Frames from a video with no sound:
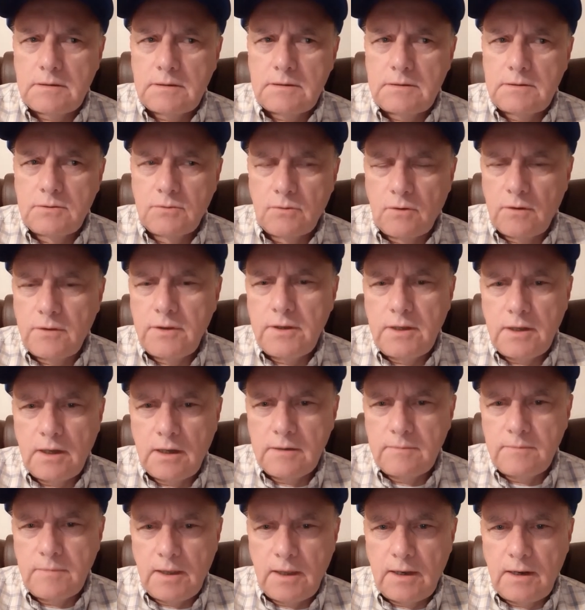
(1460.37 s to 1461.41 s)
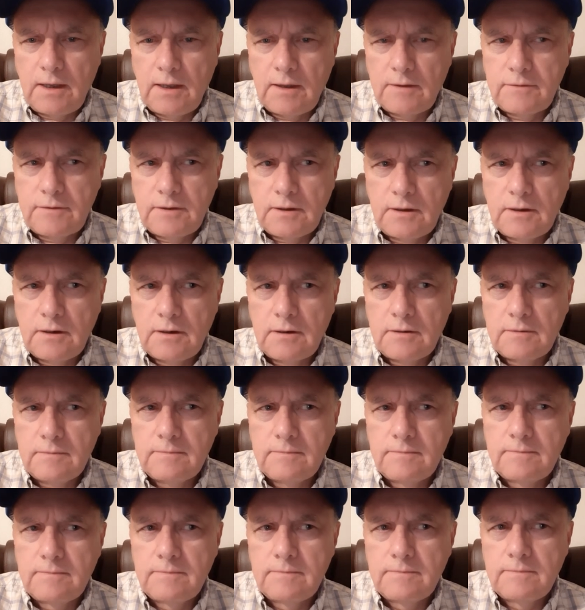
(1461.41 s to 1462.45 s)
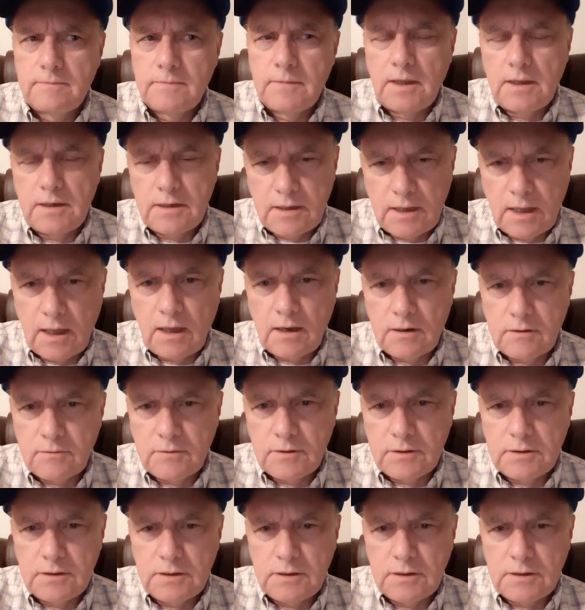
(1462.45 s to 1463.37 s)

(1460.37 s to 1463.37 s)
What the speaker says: To all the young men out there encountering